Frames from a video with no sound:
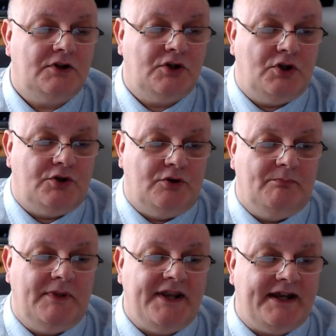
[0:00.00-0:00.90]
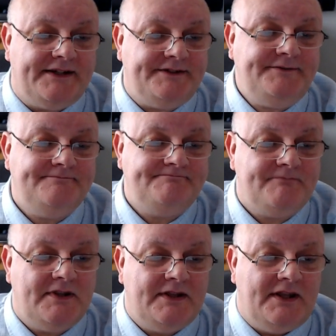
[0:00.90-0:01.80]
Number 9,
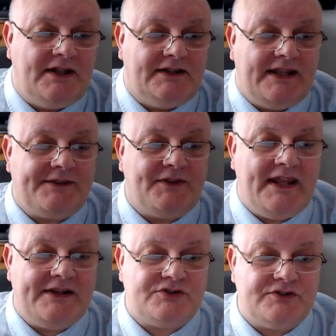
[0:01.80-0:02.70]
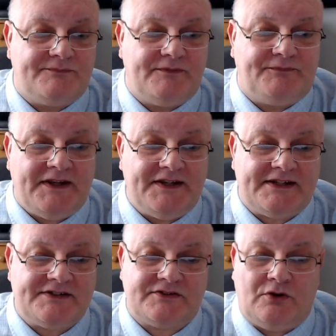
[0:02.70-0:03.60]
like the legend of the
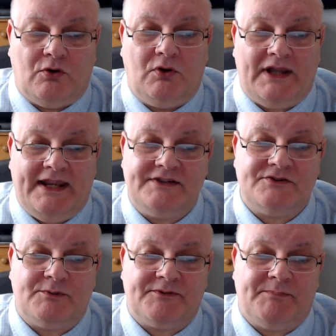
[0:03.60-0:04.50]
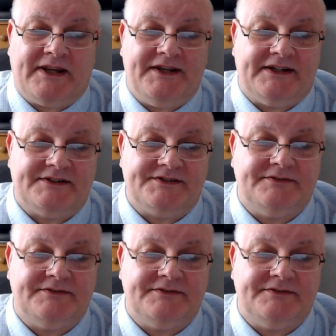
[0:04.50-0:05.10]
phoenix, all ends with beginnings.